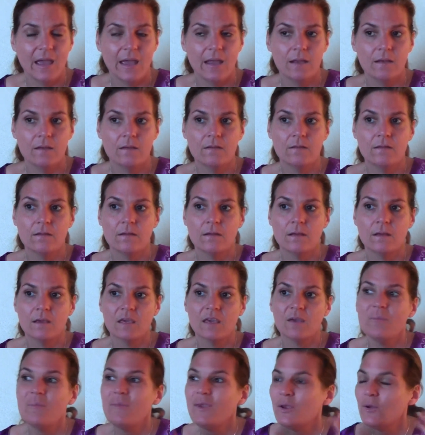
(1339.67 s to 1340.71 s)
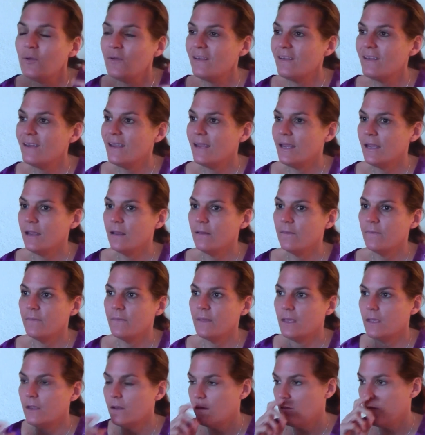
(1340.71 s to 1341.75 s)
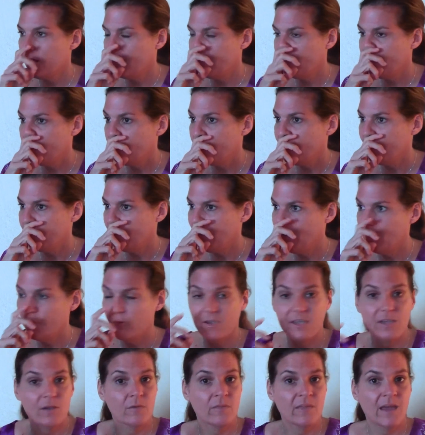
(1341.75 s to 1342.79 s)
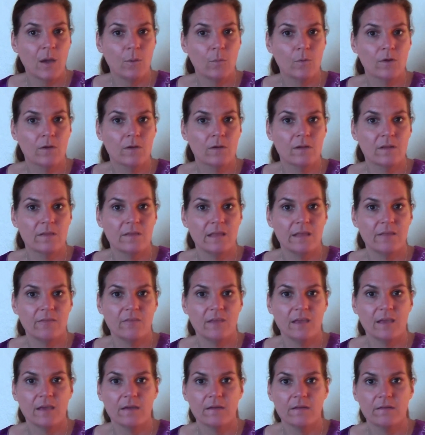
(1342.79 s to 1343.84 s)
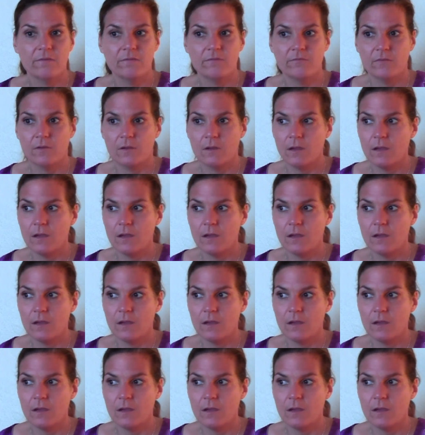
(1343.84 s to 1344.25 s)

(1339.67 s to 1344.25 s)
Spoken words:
And community, I feel like people hear that word and they think of